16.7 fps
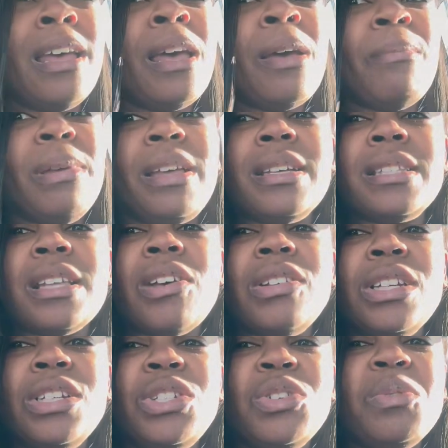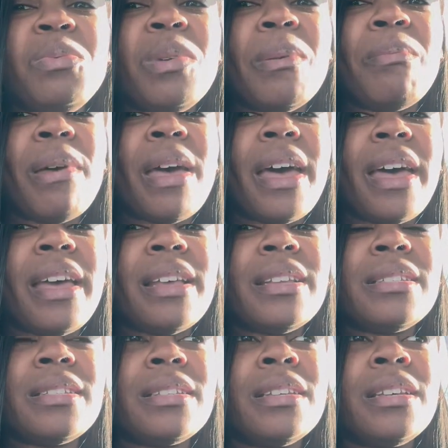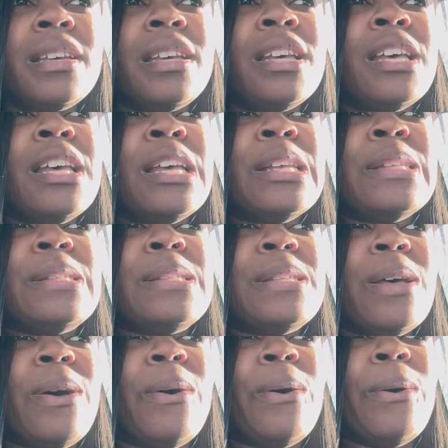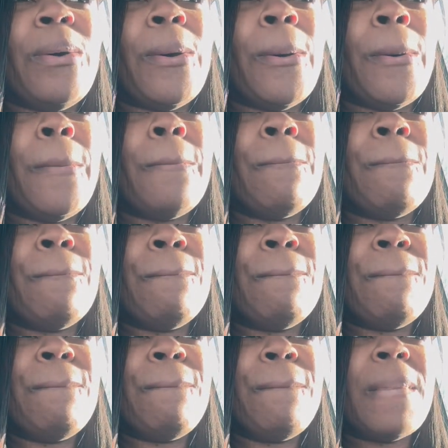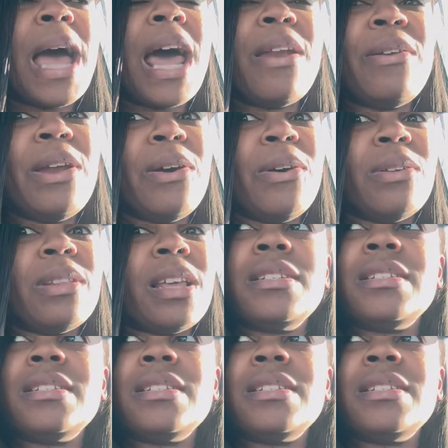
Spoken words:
because I only do one pass. So I don't know, that